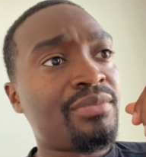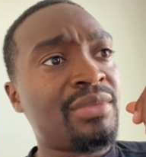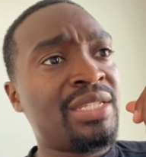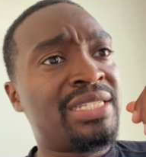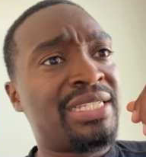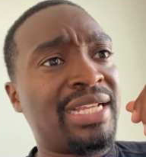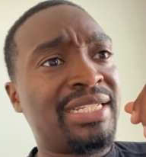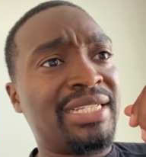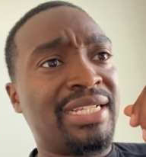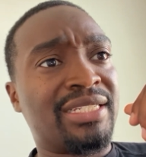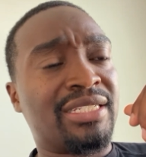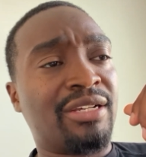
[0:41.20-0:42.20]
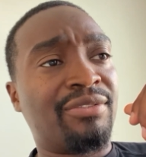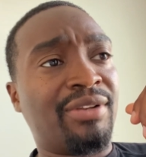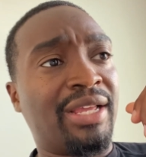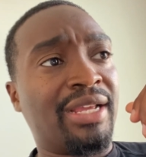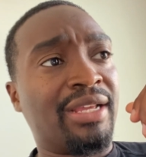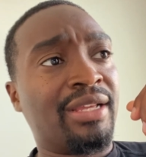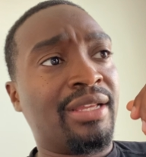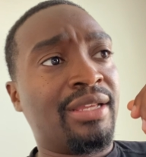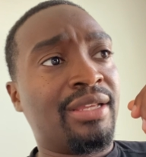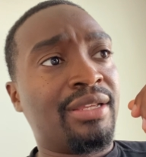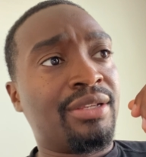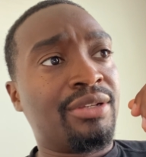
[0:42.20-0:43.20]
said to yourself, like,
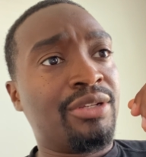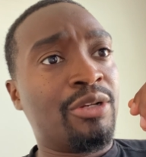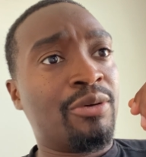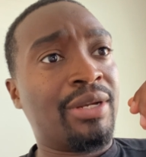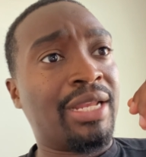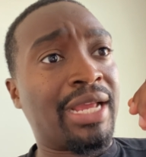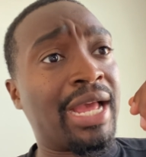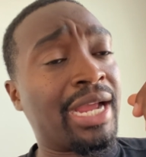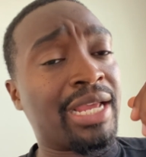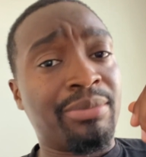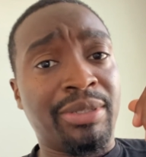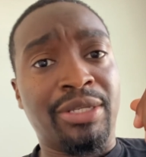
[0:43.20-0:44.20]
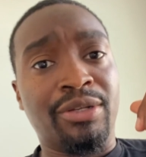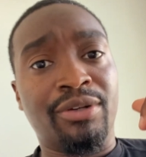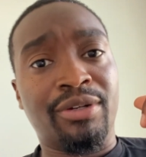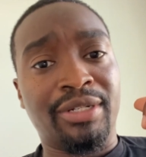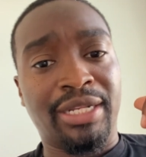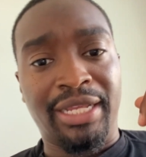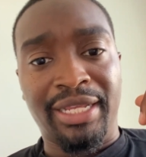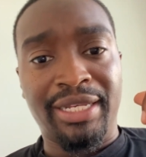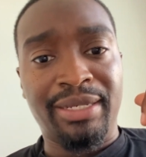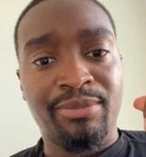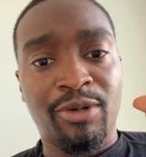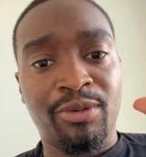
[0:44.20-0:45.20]
you know what, like I could be gone at
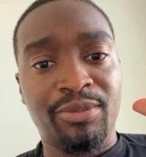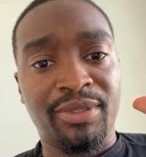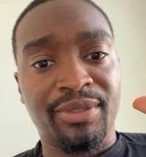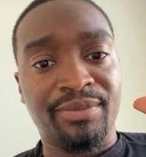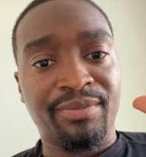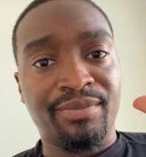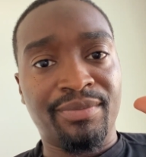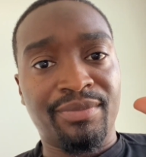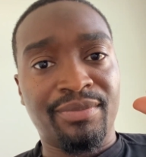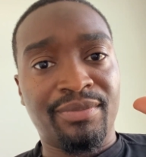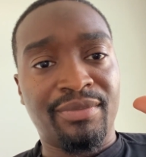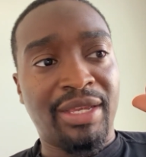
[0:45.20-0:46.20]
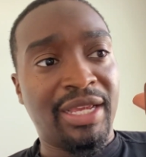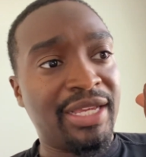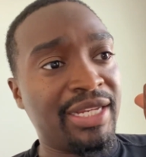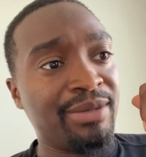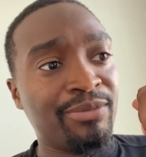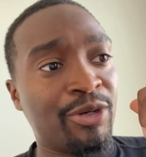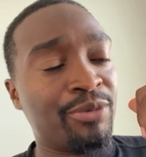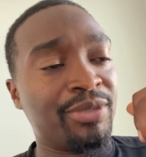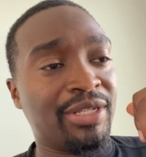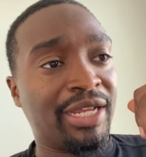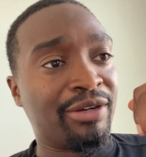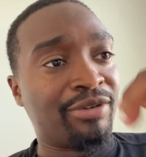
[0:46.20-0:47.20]
any moment. At any
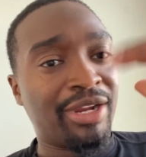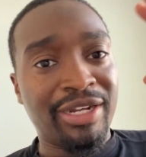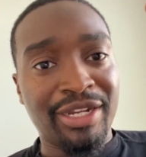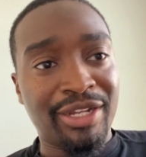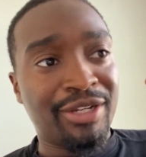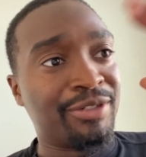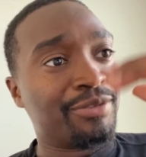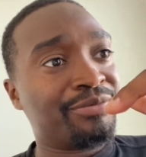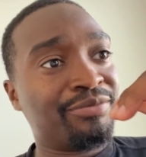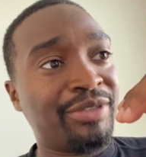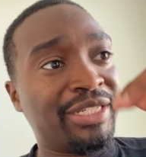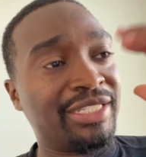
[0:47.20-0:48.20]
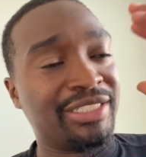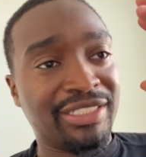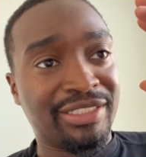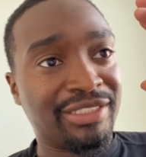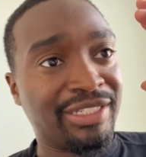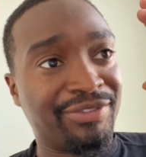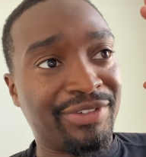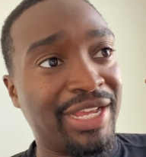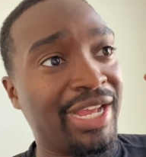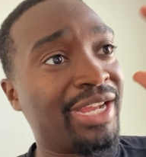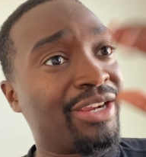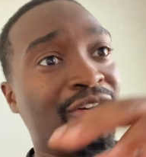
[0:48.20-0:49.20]
moment, like right now, we could just, if
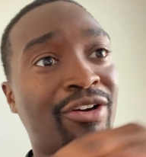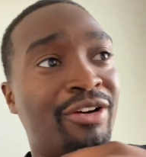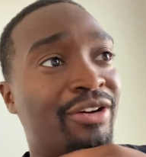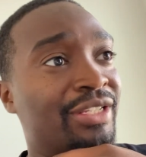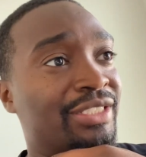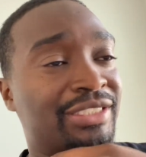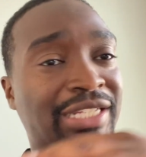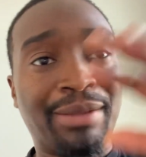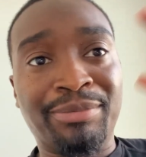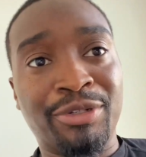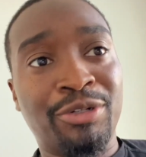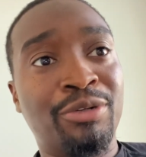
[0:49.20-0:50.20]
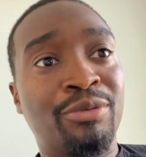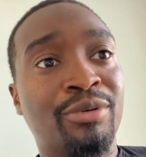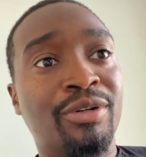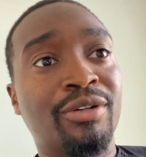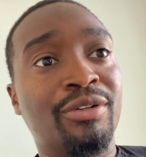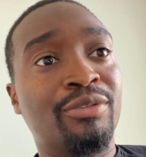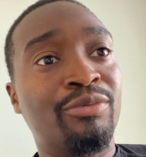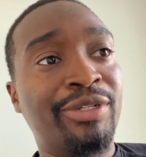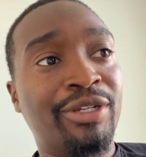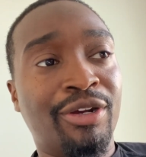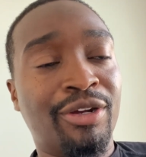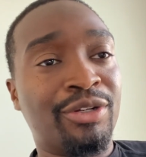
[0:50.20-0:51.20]
God called and stopped the whole world, we
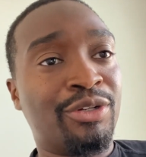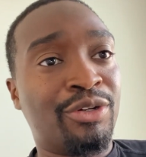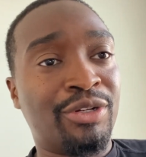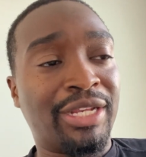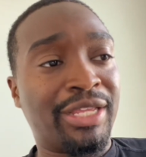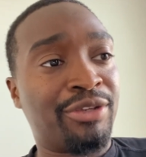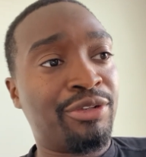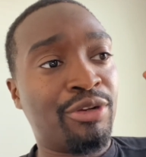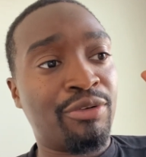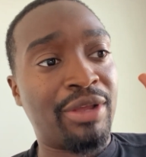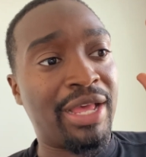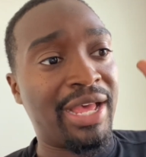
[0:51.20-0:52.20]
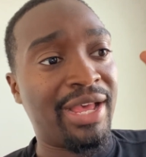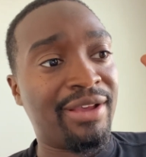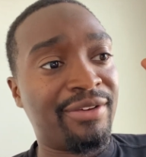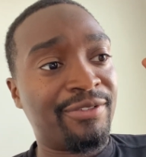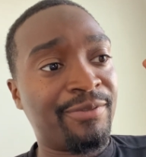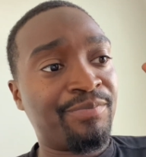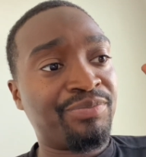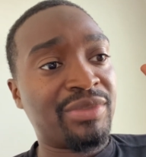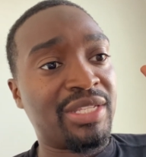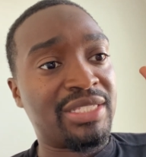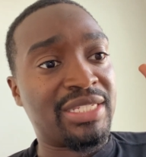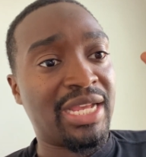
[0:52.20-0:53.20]
all gone. Like you don't have
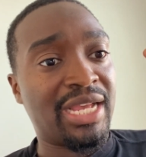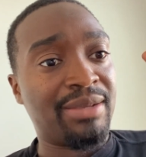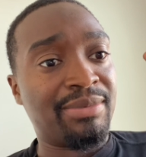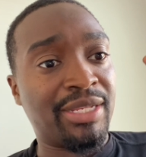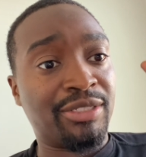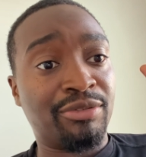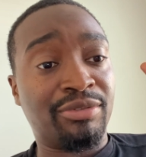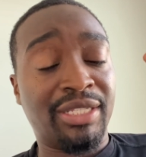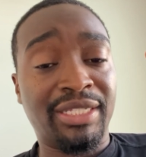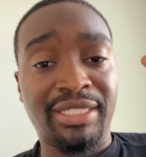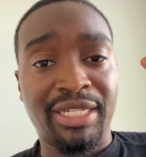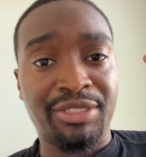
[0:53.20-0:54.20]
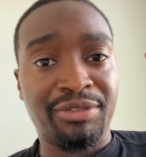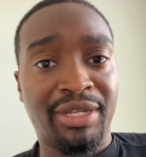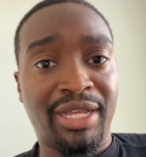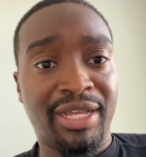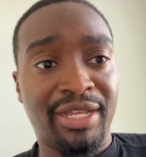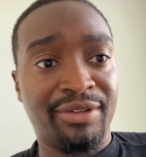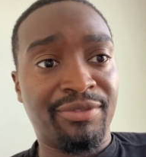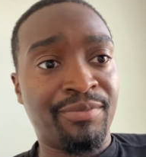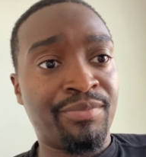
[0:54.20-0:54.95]
the time that you think that you have.